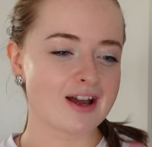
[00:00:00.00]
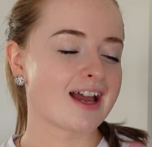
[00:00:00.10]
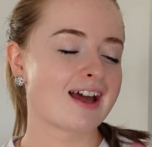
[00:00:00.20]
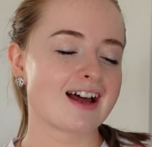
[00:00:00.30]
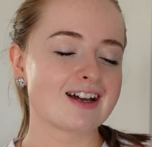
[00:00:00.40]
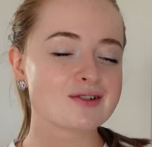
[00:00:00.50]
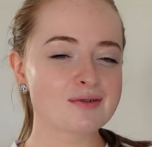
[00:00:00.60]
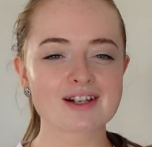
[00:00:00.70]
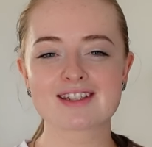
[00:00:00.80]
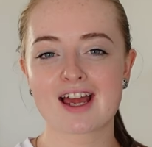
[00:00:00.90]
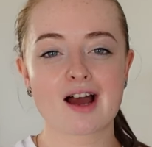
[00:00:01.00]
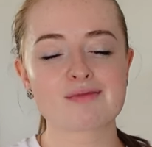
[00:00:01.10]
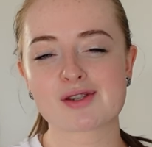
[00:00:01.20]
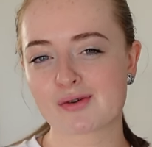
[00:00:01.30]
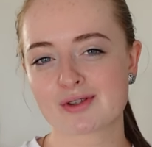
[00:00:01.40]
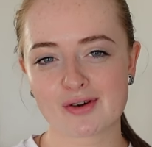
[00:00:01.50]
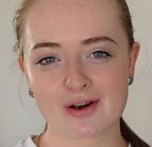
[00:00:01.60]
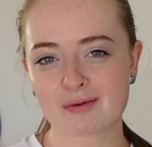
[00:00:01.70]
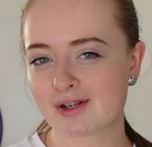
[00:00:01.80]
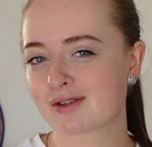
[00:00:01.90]
And I do want to say I'm so
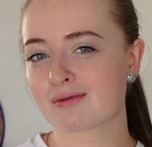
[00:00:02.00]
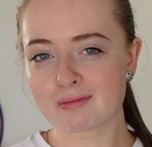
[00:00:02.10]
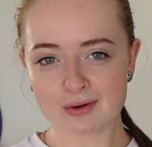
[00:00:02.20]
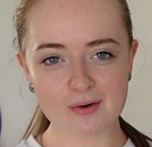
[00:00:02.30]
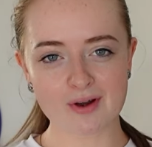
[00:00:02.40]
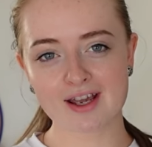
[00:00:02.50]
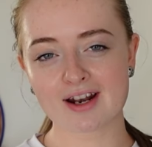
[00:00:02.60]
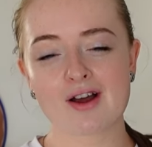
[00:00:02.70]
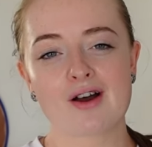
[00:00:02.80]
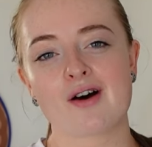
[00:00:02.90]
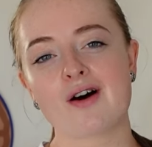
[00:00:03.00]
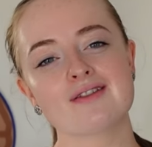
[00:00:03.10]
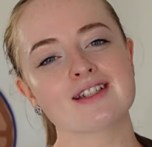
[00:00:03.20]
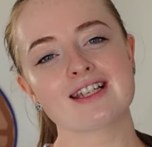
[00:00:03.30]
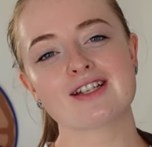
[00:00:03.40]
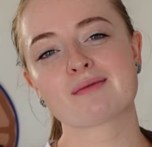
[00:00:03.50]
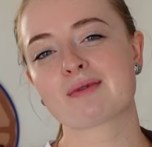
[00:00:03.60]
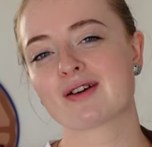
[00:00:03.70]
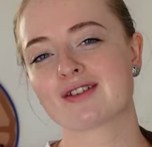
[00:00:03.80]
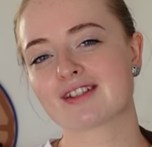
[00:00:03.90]
sorry, we just won't record it. Obviously just
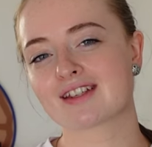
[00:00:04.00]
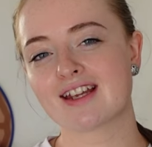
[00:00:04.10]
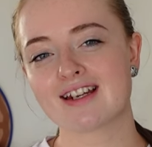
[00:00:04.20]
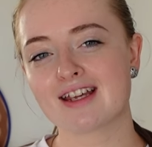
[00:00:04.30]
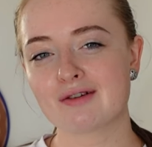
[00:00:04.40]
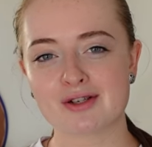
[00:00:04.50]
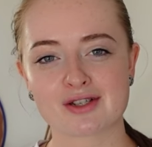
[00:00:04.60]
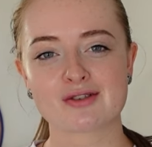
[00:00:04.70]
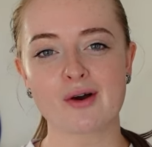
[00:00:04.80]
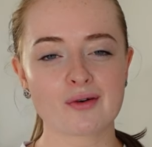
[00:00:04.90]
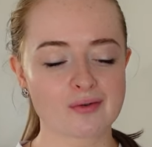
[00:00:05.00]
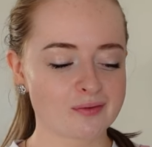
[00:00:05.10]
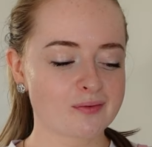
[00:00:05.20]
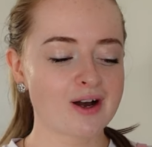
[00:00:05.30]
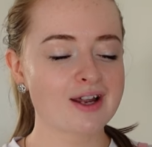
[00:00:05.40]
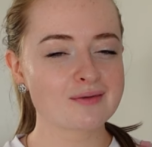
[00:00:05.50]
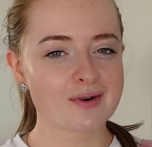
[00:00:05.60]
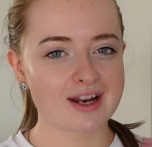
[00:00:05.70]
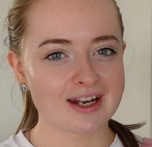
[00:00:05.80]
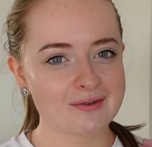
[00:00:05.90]
because Kindy, we just don't, one,
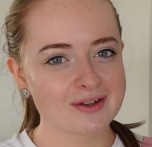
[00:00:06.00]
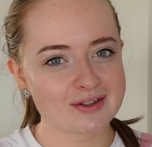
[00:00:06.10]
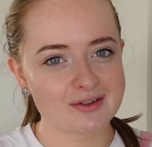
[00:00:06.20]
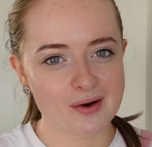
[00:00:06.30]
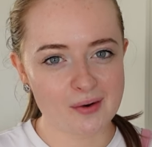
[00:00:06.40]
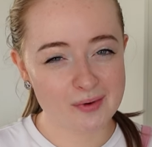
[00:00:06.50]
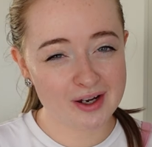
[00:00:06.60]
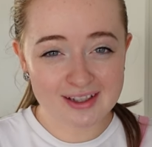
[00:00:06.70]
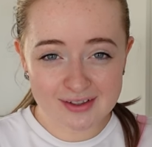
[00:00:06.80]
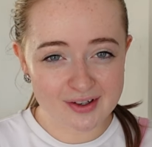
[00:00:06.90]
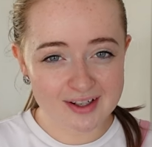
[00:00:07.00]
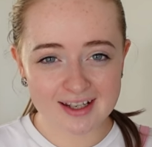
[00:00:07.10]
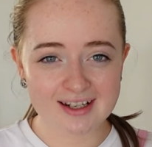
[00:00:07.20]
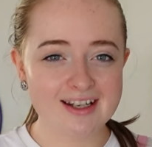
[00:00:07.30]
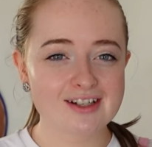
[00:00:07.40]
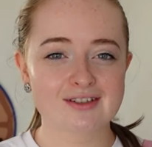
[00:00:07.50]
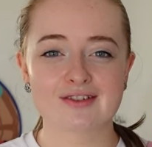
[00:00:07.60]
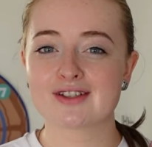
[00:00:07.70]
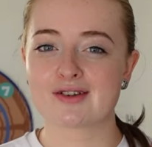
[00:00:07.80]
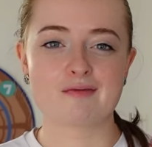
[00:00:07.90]
want anyone to know where he's going to Kindy just
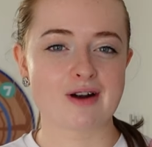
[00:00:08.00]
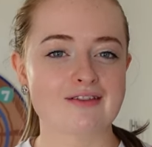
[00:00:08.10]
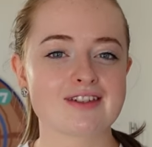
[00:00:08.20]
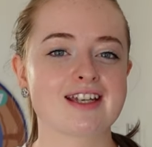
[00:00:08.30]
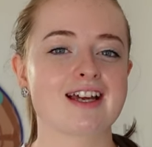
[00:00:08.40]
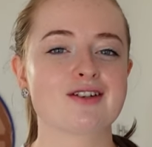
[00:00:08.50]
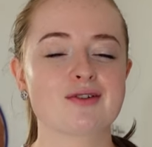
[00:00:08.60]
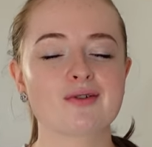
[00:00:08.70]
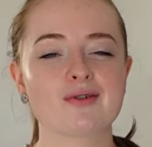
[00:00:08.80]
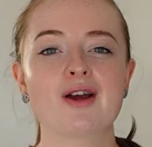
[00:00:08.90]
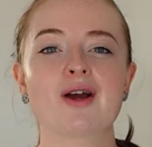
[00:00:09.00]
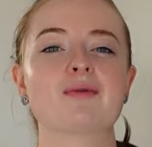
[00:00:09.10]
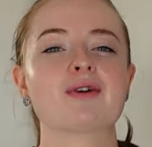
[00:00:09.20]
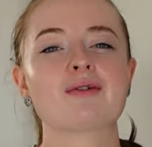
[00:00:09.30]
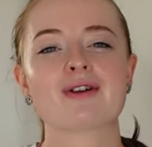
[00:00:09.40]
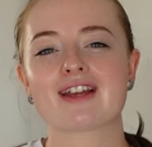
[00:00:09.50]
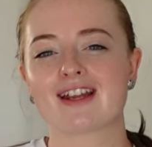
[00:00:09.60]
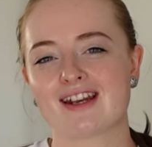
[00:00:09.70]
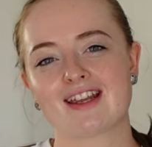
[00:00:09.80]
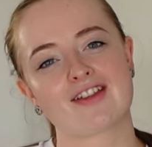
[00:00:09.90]
for his own privacy, and two, we don't want to
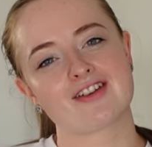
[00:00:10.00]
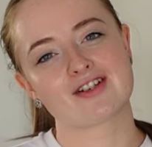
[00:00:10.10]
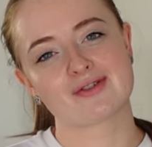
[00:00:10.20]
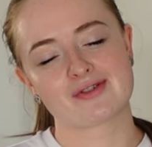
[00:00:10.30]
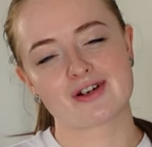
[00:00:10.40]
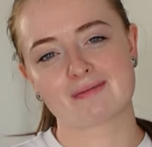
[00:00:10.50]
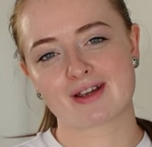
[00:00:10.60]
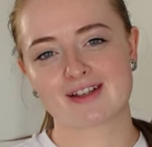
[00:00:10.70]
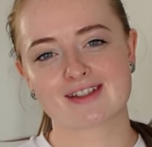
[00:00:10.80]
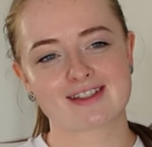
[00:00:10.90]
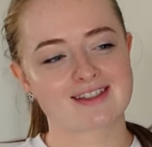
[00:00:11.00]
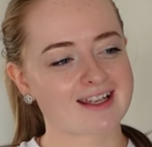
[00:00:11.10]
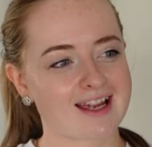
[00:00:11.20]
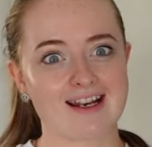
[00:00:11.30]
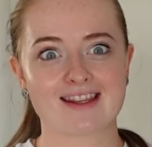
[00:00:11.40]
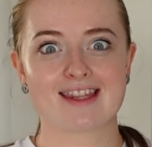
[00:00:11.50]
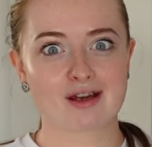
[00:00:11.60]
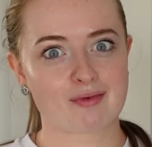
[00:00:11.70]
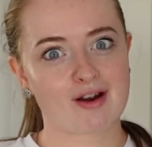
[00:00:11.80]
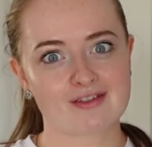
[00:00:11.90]
get any other children because, again,
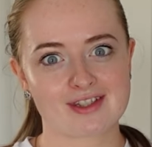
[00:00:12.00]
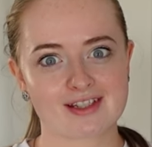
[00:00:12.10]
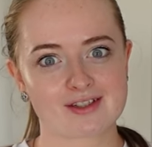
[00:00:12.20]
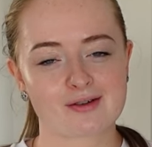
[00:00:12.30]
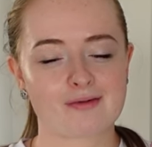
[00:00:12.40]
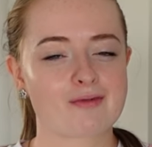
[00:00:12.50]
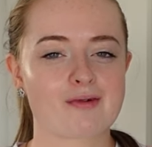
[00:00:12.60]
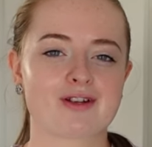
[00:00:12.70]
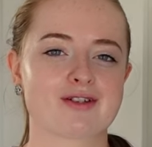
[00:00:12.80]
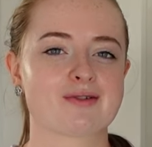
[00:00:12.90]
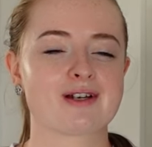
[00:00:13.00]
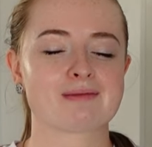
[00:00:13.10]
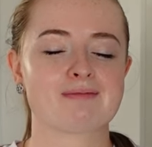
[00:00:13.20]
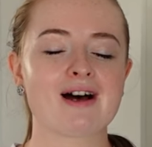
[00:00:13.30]
their privacy is so important to us.